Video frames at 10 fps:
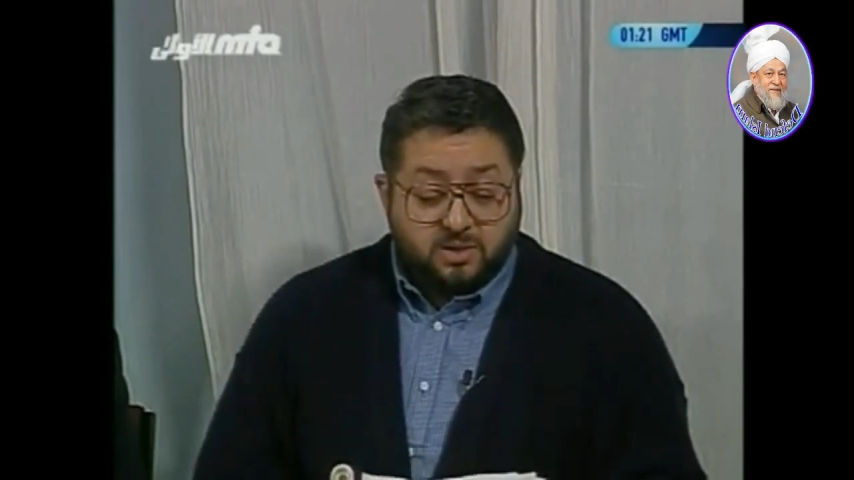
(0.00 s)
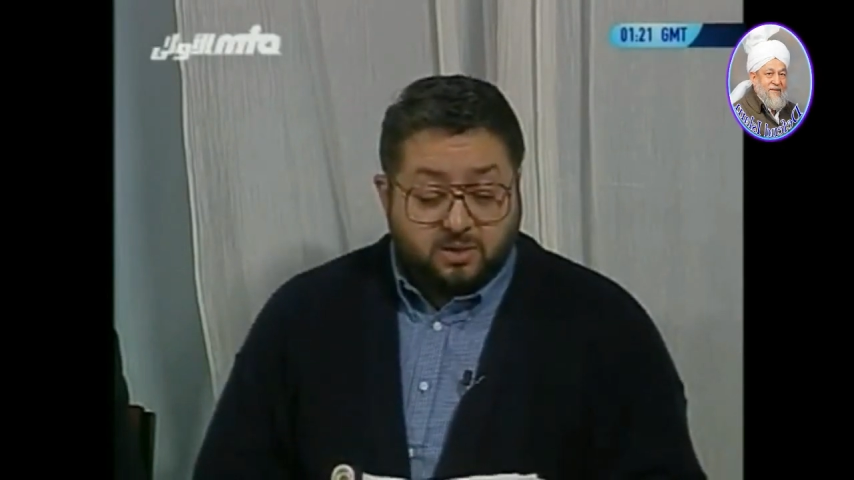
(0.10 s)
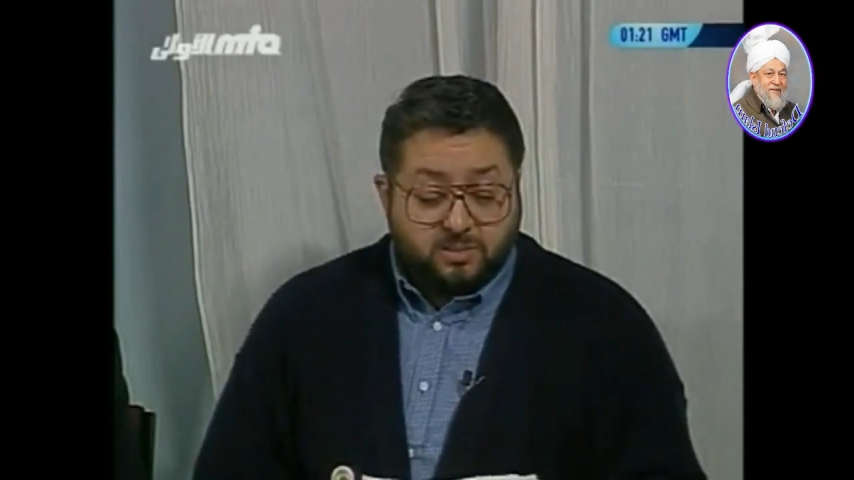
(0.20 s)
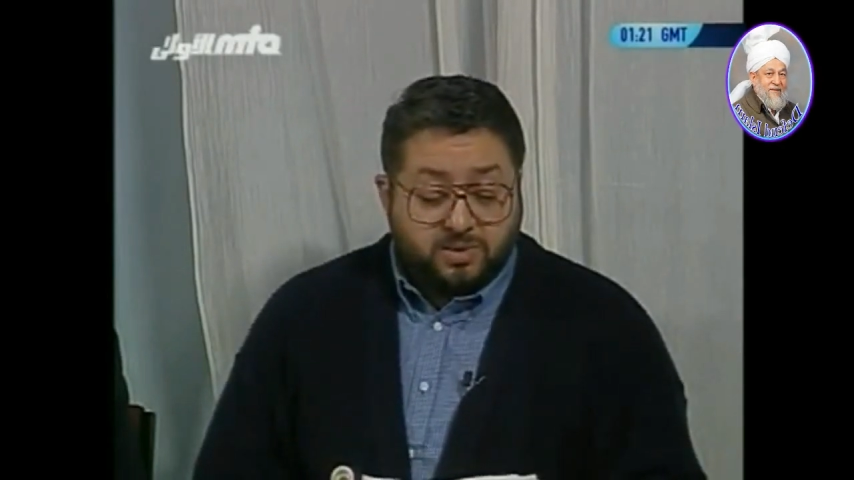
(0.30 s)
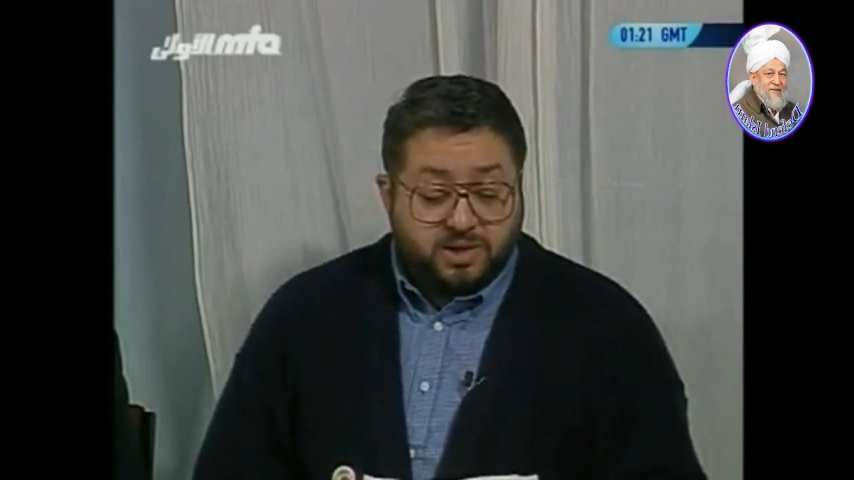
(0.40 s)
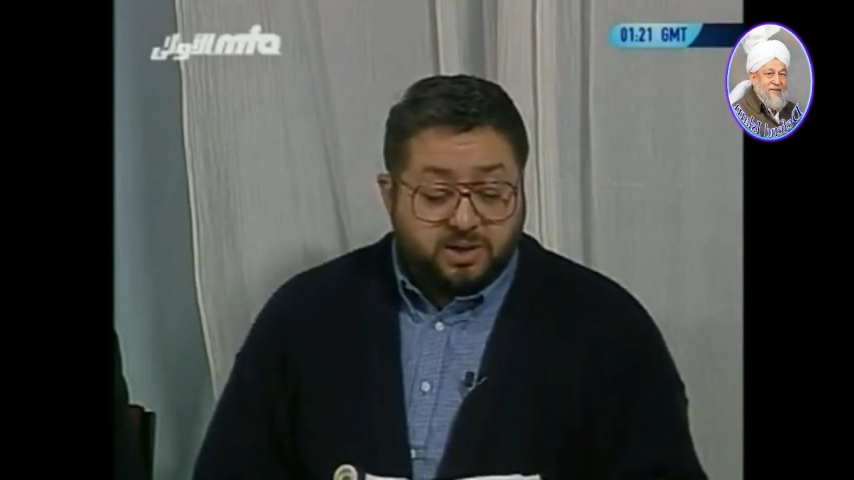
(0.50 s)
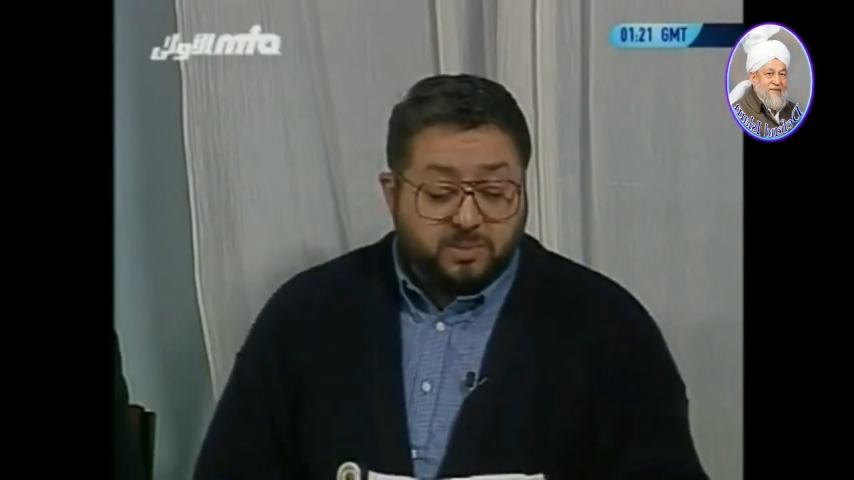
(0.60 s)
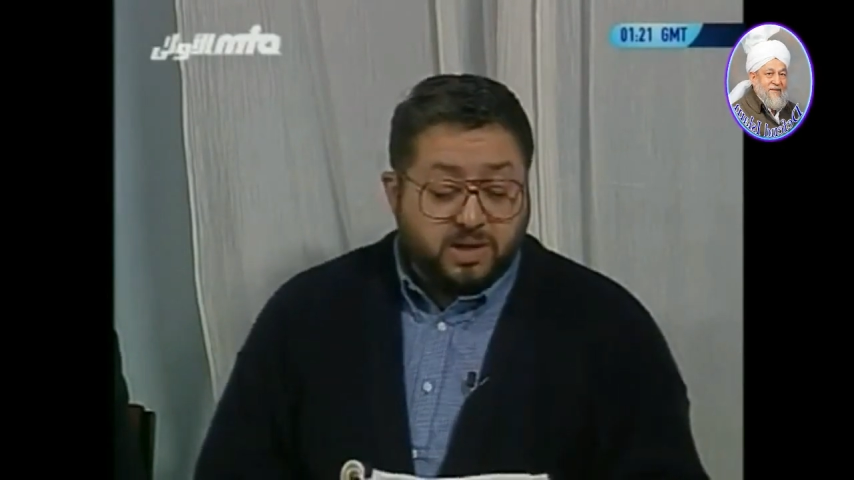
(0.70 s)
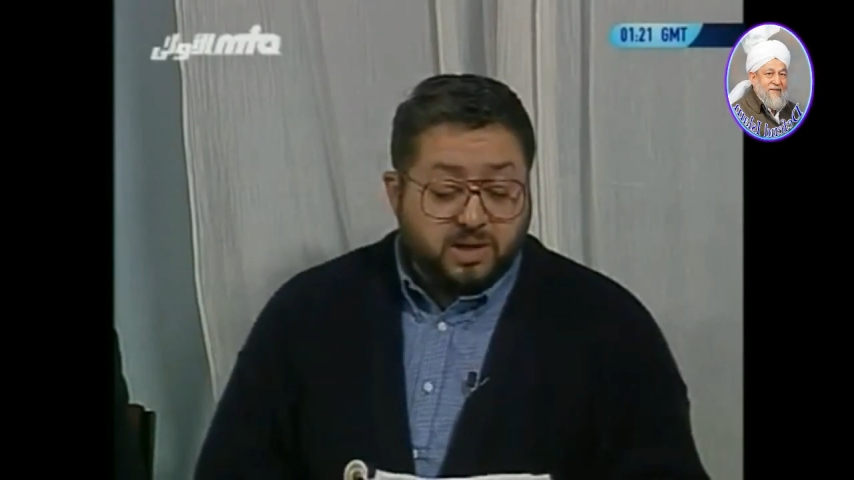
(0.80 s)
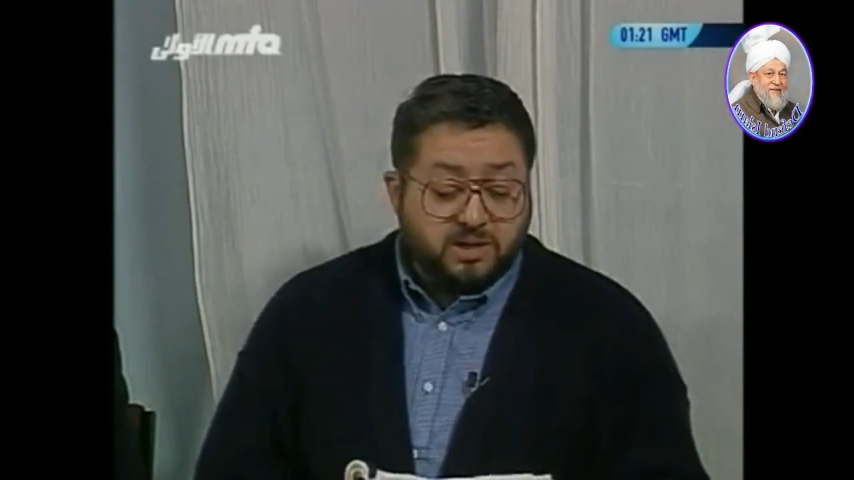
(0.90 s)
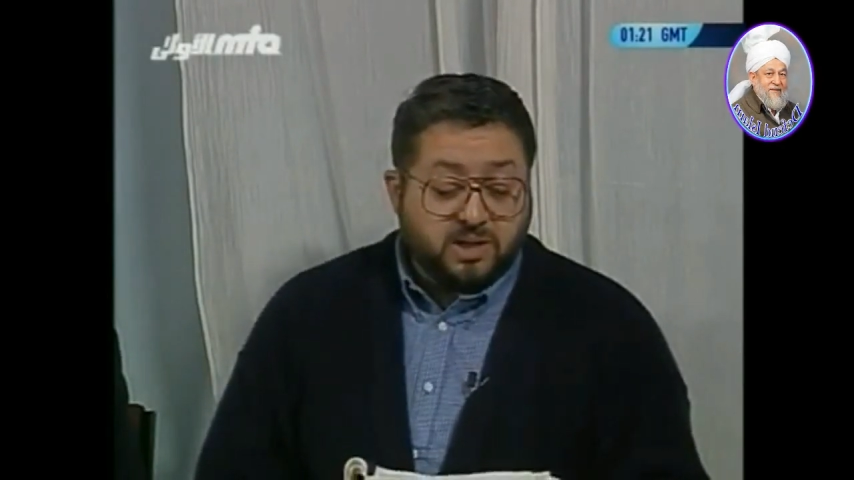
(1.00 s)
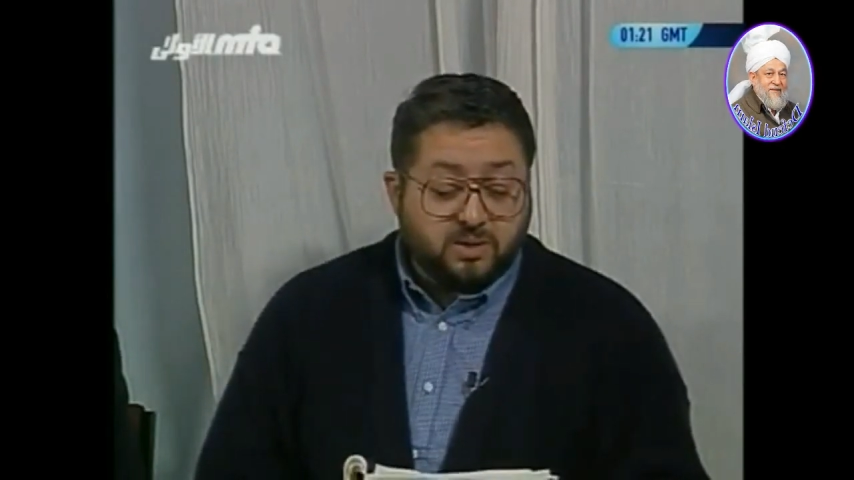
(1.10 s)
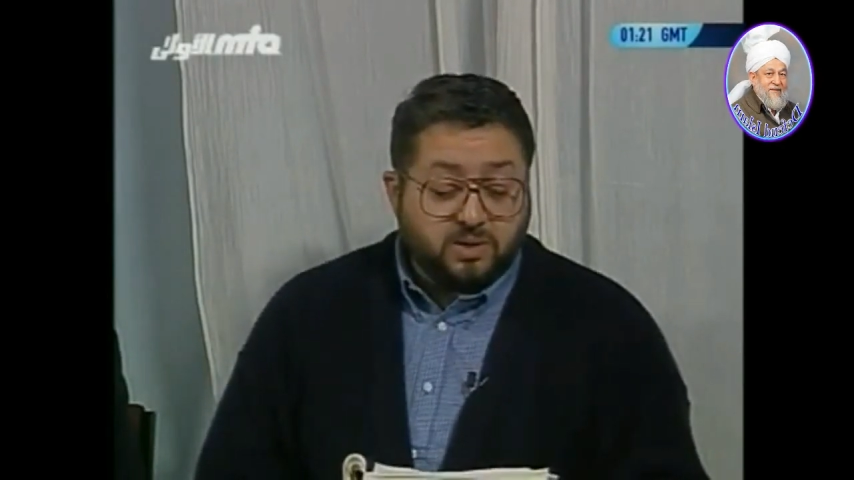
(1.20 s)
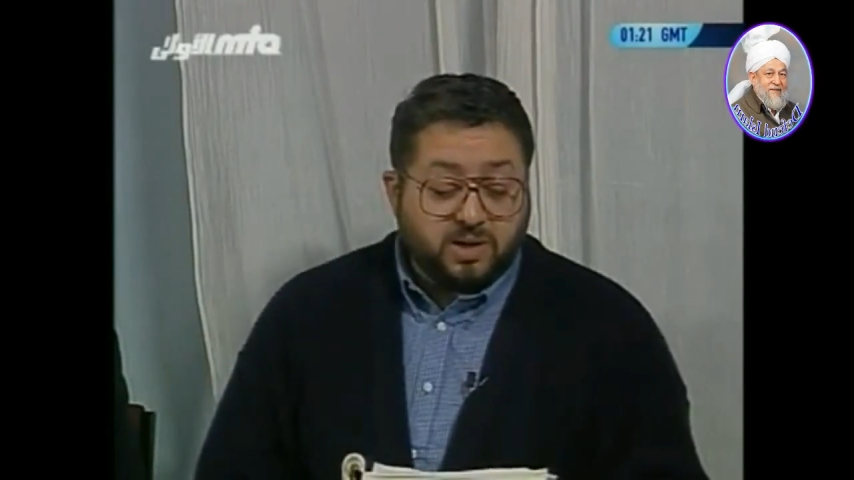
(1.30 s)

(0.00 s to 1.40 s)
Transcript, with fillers: on praying behind a